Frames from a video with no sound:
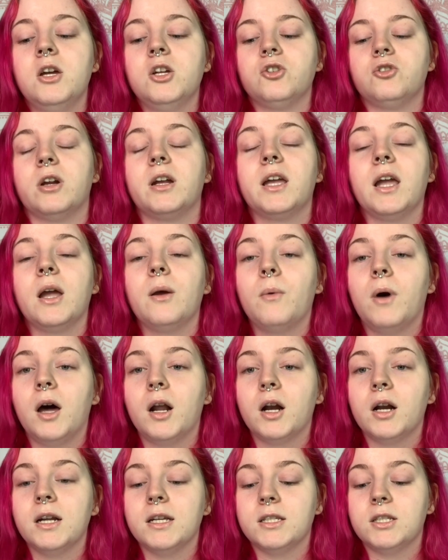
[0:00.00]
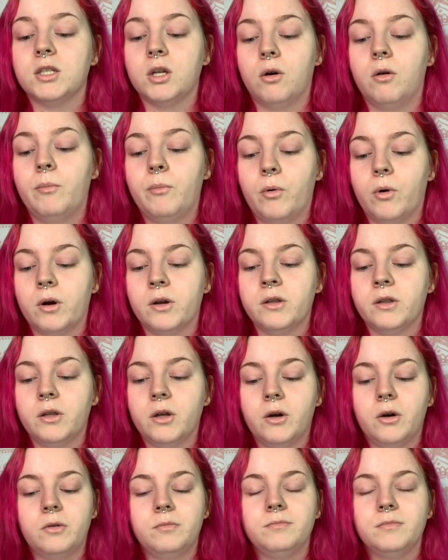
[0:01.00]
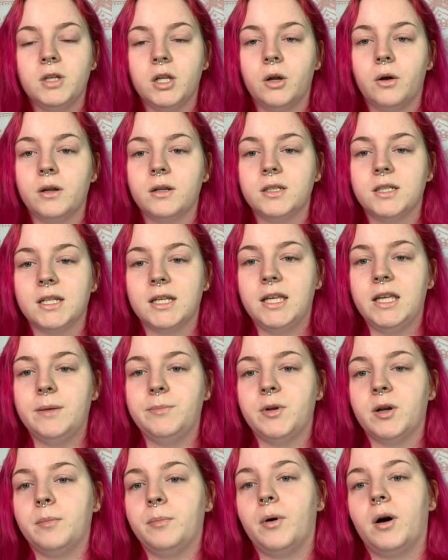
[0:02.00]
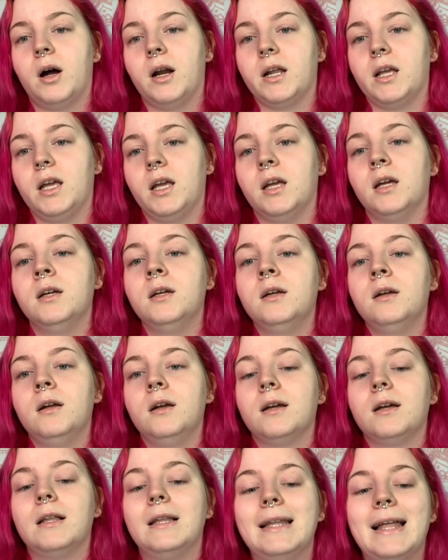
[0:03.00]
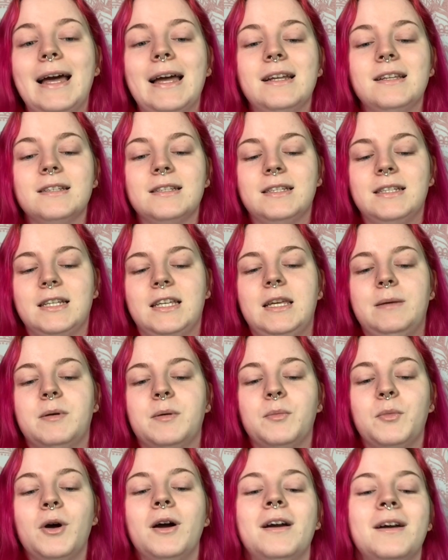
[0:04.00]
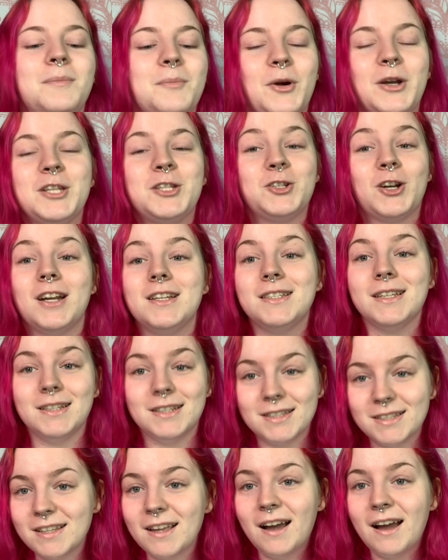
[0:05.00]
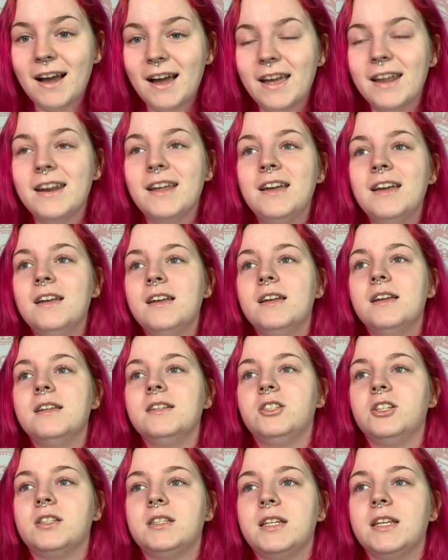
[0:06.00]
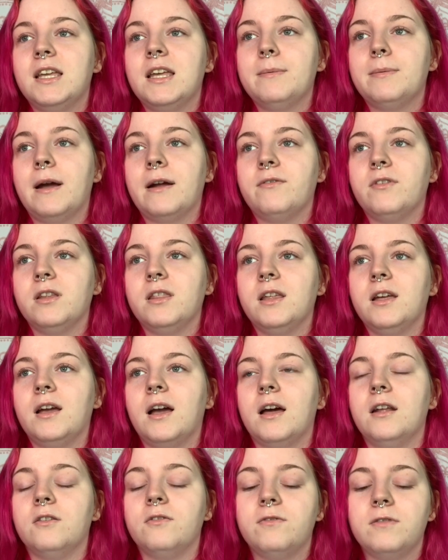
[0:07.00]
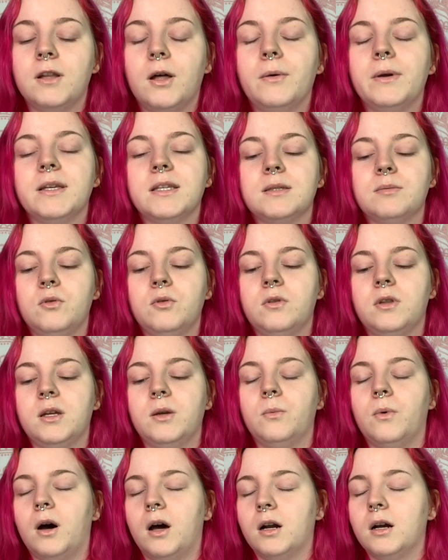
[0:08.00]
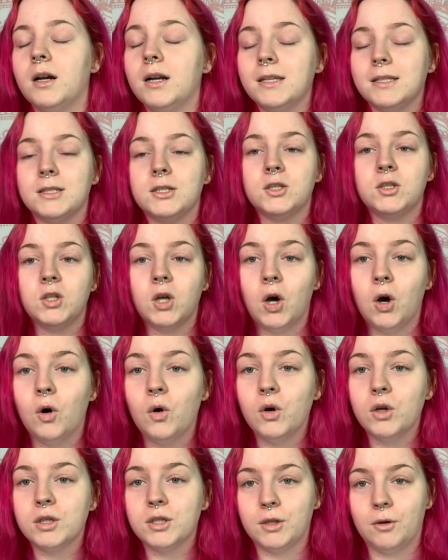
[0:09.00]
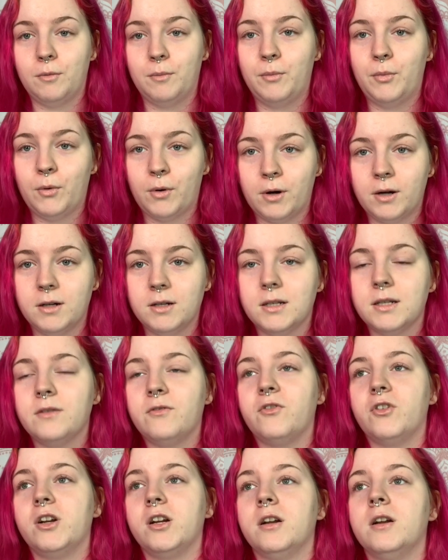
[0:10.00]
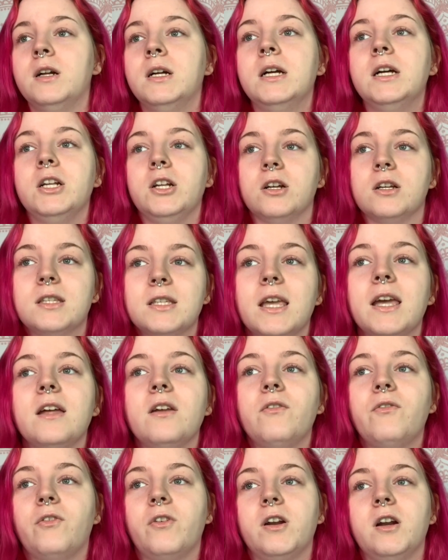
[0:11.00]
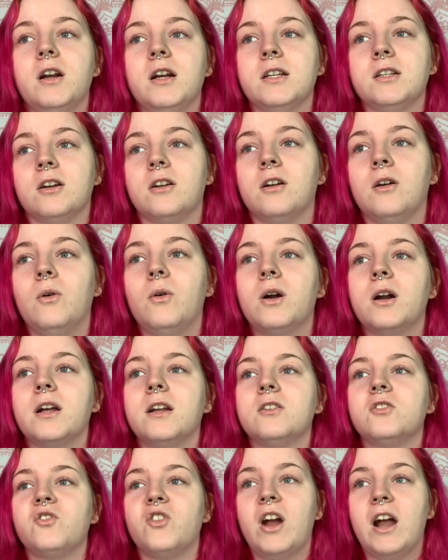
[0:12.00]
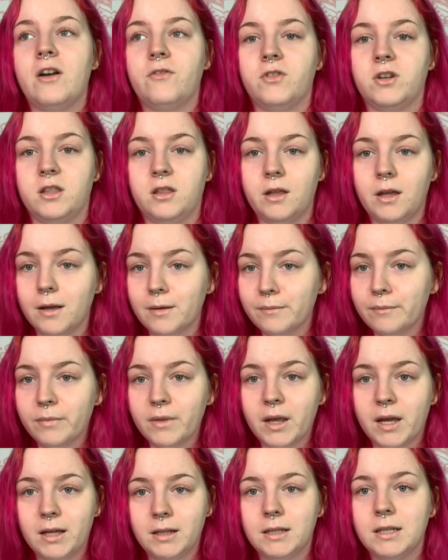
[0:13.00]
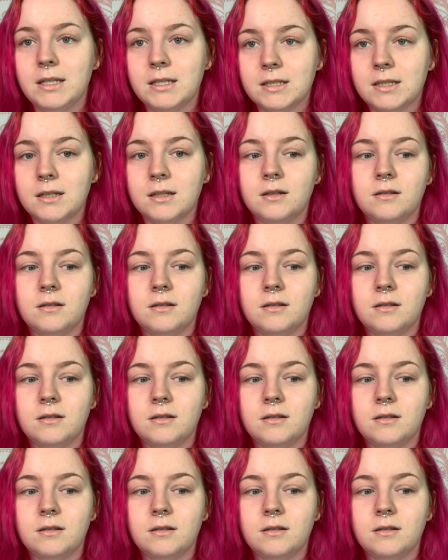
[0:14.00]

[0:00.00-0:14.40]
Drinking water is so important though, you know, to keep your body cleansed, to keep it moisturized inside, just to keep everything kind of flowing smoothly. Water is so important for your skin, for your internal organs, for everything. At least,